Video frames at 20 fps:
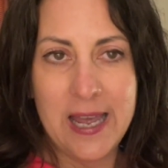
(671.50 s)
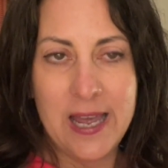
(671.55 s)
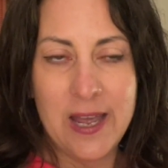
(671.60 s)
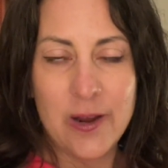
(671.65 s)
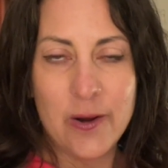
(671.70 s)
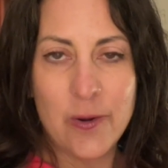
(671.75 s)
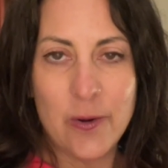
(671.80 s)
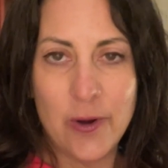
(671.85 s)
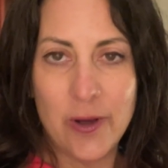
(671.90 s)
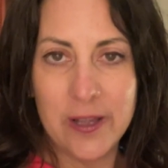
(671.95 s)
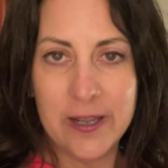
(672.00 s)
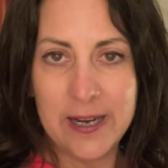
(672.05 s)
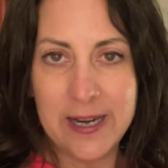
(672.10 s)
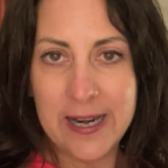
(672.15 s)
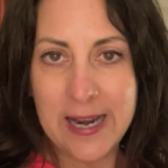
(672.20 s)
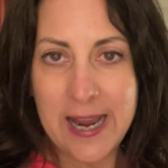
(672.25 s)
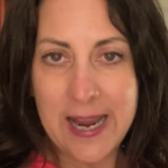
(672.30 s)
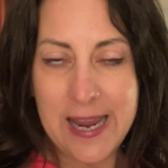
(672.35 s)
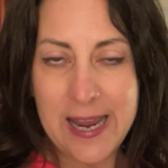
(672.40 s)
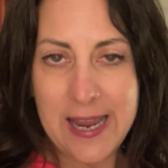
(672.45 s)
call it a
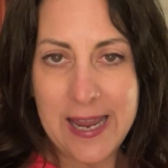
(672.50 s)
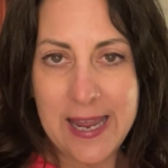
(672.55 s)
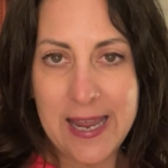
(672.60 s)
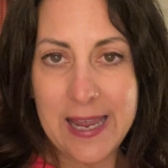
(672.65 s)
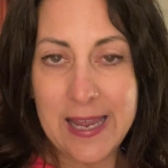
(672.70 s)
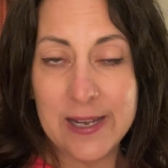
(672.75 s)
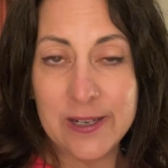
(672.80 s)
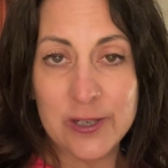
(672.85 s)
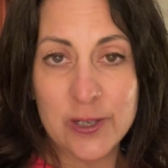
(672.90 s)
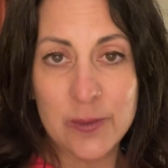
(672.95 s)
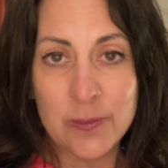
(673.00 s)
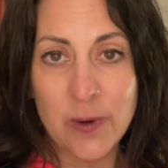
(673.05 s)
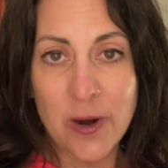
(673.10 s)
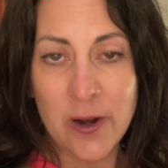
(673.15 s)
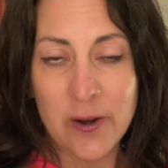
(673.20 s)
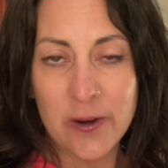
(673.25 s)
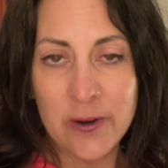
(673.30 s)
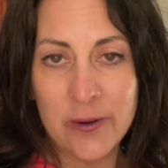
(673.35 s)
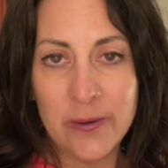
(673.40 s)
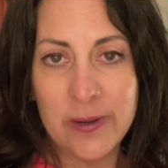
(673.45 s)
night, and
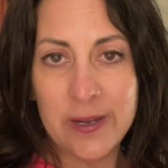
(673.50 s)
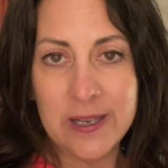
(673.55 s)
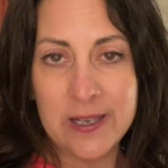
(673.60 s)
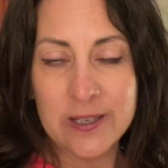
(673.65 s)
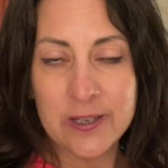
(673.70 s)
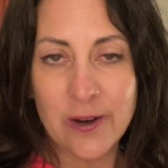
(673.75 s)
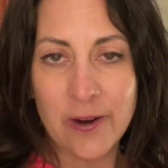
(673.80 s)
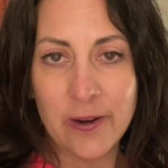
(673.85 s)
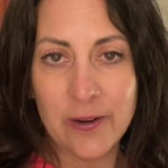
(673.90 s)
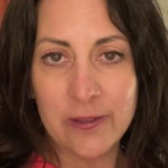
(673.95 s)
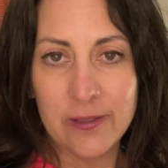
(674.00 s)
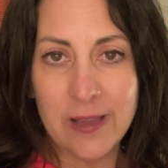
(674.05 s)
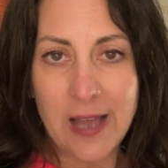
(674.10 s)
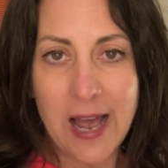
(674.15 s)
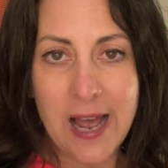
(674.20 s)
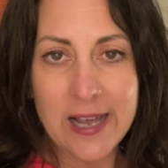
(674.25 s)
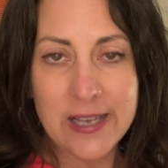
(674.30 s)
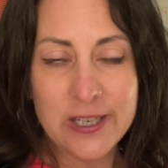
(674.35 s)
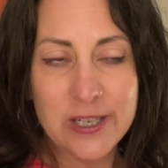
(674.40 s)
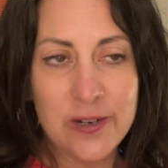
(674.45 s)
tomorrow is our
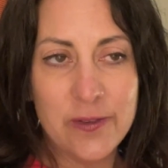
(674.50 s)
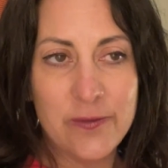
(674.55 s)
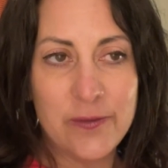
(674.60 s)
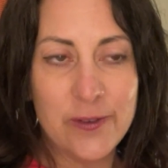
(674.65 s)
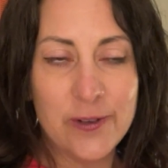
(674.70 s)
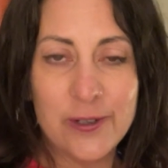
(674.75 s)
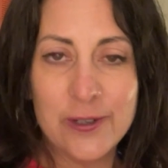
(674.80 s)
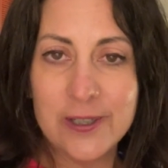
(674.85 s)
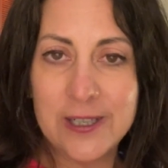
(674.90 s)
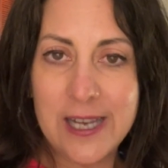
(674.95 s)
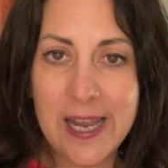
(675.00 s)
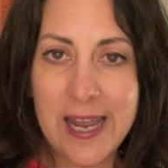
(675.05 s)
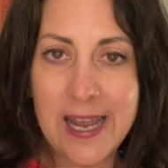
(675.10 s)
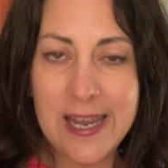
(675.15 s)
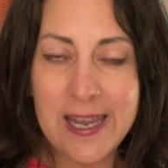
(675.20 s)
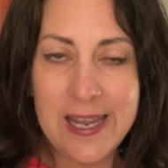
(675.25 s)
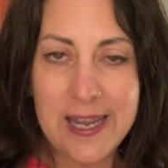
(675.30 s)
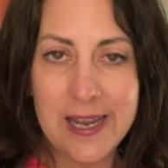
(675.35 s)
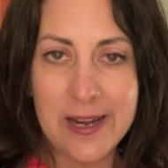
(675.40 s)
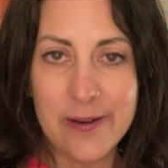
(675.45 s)
last full
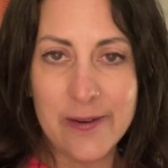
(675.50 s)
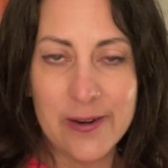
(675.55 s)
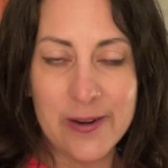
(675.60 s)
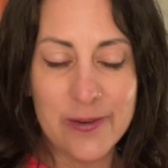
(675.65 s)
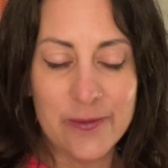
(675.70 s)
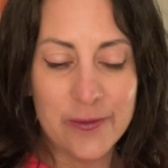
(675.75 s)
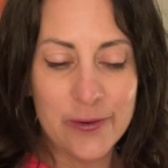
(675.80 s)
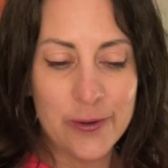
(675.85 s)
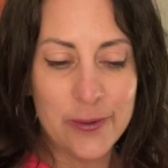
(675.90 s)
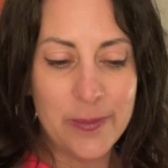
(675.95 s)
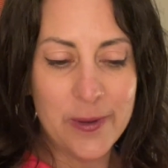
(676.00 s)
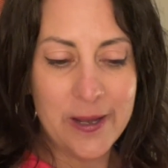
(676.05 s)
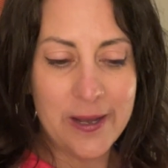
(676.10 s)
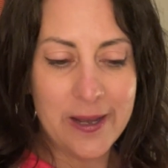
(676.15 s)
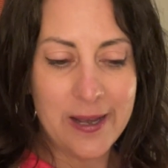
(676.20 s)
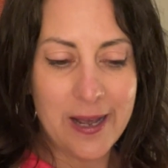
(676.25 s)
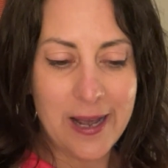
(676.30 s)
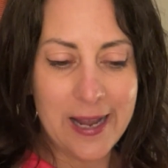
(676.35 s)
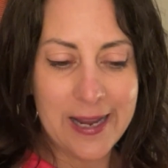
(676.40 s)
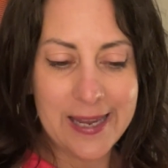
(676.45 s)
day here in
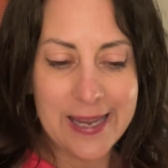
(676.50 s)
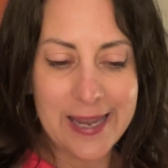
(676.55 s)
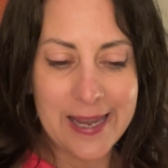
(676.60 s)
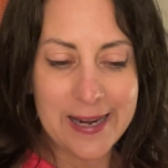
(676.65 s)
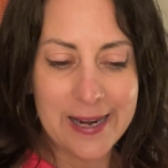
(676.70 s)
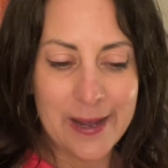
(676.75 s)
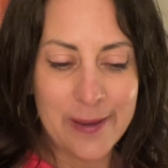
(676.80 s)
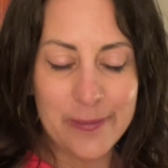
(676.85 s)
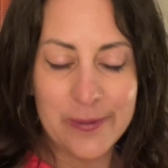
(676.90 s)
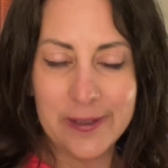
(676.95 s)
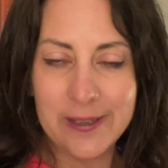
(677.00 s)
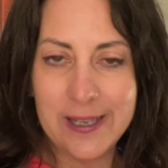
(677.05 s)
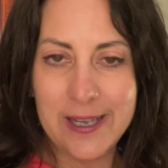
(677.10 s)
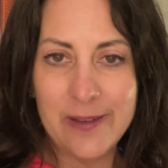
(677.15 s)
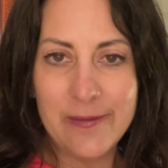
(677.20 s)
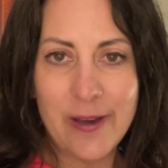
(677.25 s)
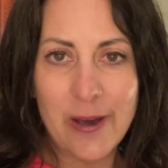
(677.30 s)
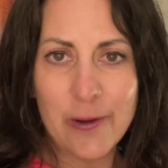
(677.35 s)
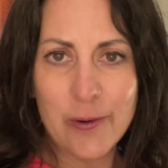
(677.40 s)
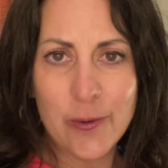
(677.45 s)
Aruba. I cannot
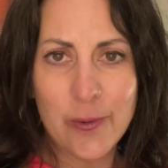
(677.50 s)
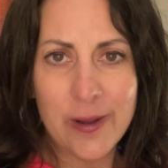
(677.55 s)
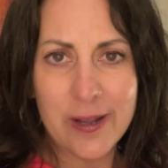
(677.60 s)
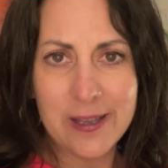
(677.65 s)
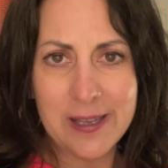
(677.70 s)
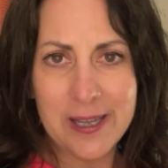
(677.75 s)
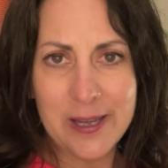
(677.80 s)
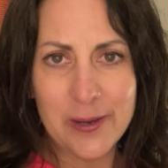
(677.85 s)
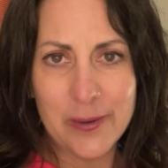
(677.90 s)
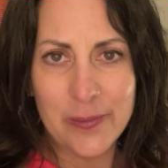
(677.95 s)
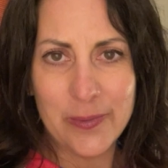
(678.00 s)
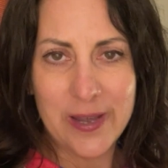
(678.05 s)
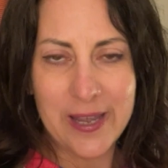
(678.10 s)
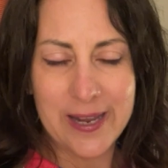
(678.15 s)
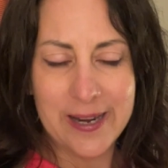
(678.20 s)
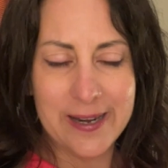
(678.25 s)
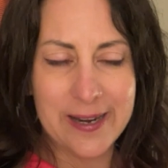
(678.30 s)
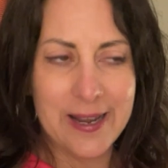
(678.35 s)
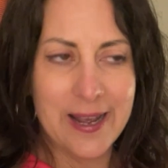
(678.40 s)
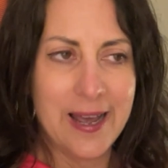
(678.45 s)
believe how quickly it
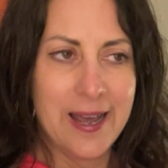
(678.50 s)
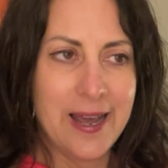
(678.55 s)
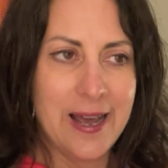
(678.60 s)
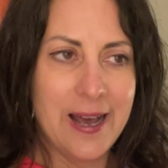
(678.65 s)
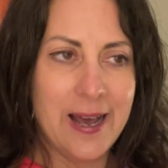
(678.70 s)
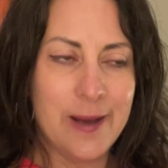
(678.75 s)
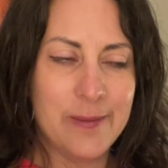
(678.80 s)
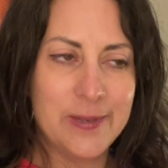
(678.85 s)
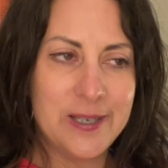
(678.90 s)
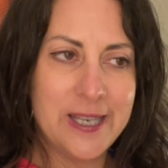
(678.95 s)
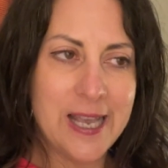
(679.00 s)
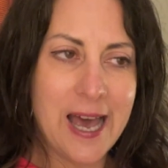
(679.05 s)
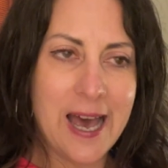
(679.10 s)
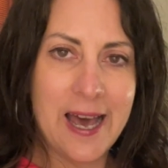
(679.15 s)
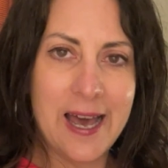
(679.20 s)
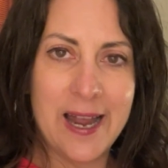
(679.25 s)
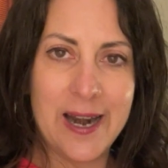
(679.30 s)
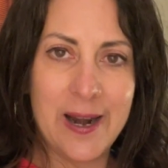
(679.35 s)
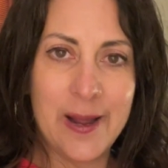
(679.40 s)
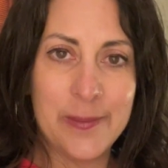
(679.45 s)
went. I'm
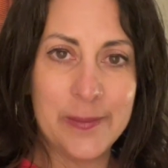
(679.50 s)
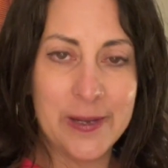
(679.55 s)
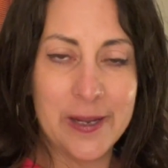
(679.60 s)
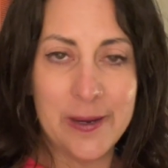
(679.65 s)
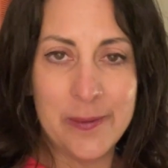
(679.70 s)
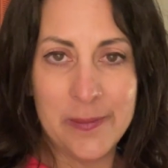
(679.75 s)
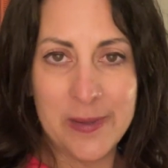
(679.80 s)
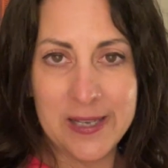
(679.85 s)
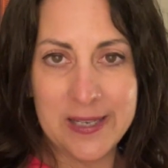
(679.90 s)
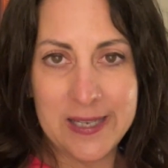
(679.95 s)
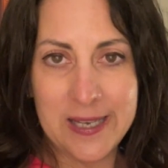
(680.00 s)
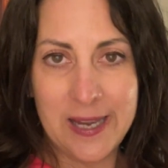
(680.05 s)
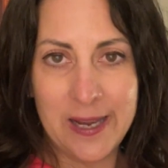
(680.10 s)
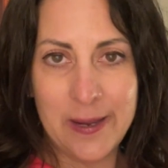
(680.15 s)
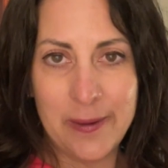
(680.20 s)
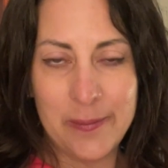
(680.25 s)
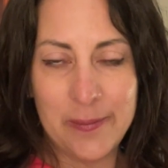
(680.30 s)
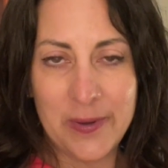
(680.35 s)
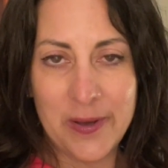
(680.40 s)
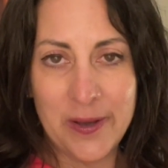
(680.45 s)
sad, I'm gonna miss
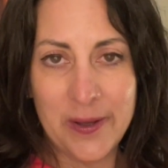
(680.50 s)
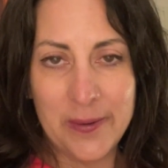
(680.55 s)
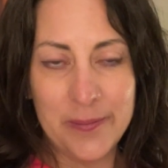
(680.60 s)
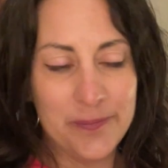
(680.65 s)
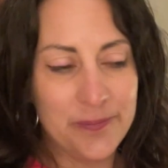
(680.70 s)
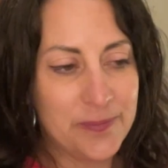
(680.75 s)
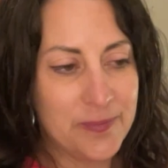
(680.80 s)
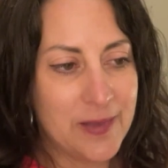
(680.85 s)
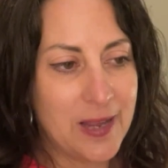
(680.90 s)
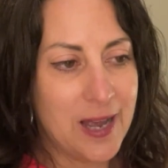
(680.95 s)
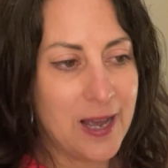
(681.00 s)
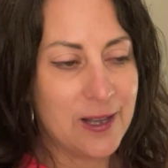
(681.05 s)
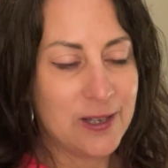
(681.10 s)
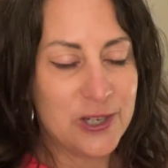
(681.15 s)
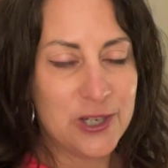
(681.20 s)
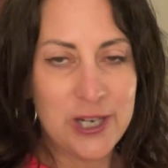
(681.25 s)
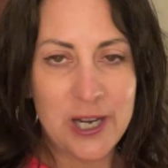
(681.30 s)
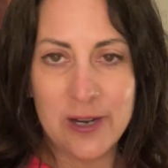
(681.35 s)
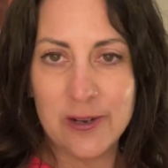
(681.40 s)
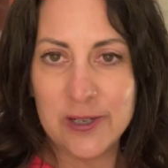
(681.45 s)
it, but I'll
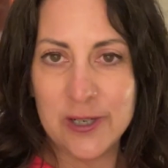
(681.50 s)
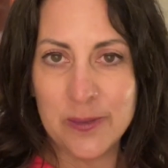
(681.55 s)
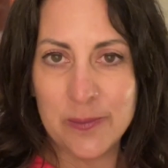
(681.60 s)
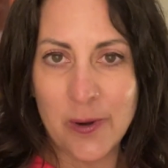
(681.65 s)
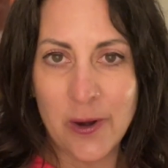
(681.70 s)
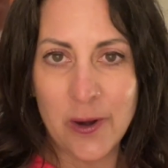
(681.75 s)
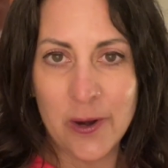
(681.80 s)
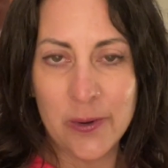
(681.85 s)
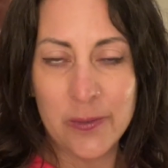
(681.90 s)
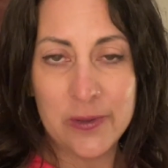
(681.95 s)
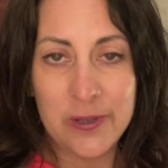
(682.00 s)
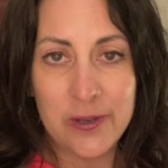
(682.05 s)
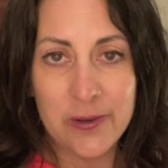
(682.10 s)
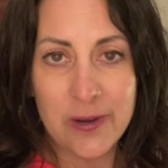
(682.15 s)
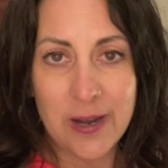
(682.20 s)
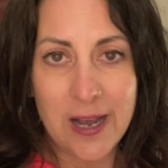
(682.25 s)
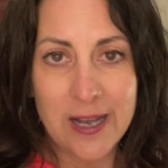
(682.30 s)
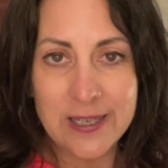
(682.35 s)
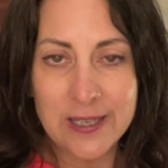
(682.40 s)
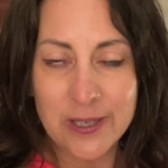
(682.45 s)
share tomorrow with you
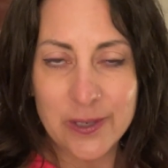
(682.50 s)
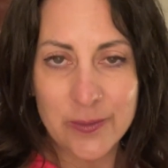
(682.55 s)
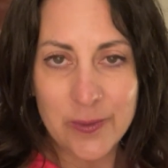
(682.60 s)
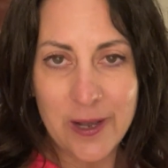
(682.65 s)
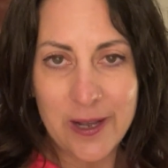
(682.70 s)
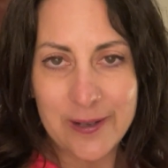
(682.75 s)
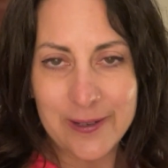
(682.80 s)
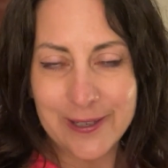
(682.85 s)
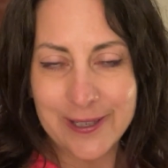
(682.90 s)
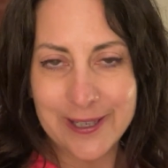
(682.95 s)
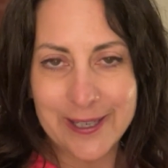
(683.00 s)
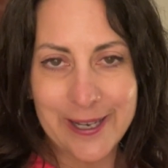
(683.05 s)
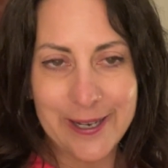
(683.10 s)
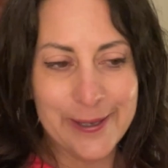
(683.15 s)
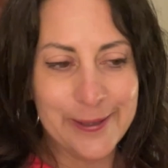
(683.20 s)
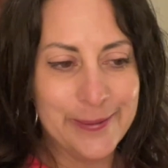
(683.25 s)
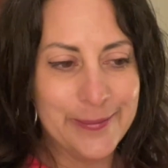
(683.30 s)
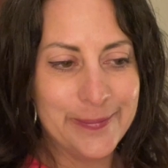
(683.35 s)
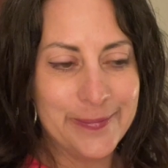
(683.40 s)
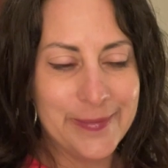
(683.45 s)
guys as well.
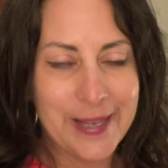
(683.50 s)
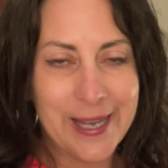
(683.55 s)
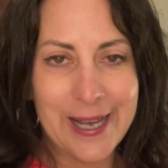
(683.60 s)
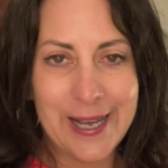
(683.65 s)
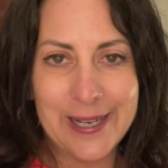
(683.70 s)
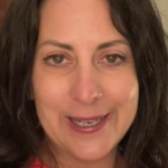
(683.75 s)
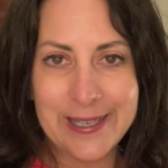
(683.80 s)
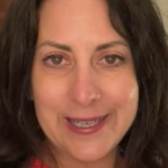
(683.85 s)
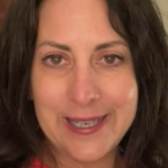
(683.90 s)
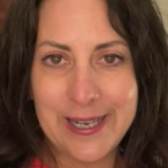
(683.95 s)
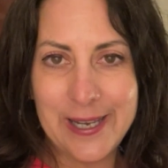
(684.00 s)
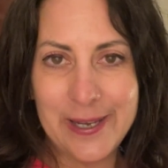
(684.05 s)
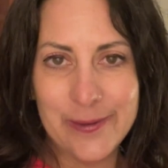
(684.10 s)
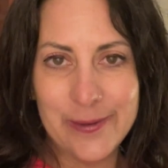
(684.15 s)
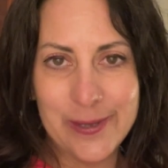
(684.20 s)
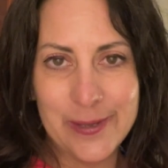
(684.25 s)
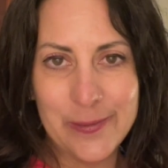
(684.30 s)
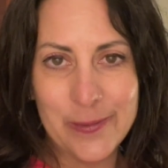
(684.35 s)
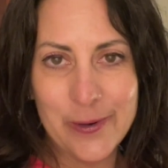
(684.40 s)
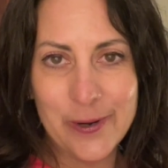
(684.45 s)
So I'll see you
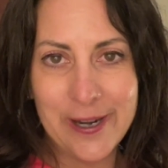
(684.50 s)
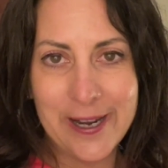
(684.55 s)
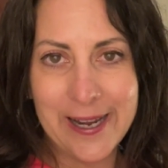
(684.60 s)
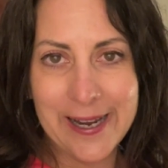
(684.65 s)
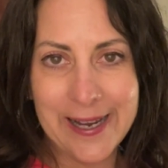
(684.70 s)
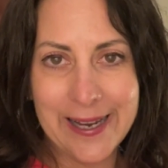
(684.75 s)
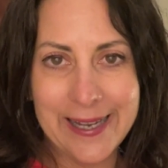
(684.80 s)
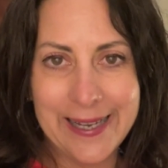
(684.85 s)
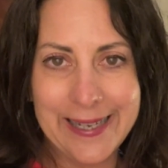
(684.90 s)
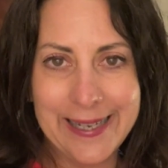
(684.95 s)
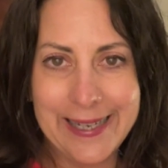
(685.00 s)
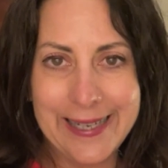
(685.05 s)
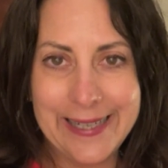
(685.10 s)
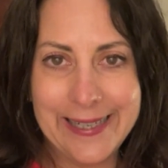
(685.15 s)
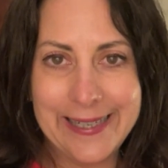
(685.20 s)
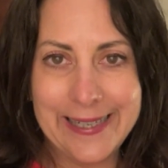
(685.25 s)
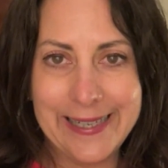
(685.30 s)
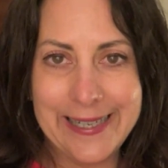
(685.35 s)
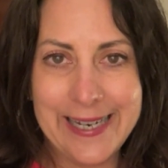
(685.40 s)
in the morning. Good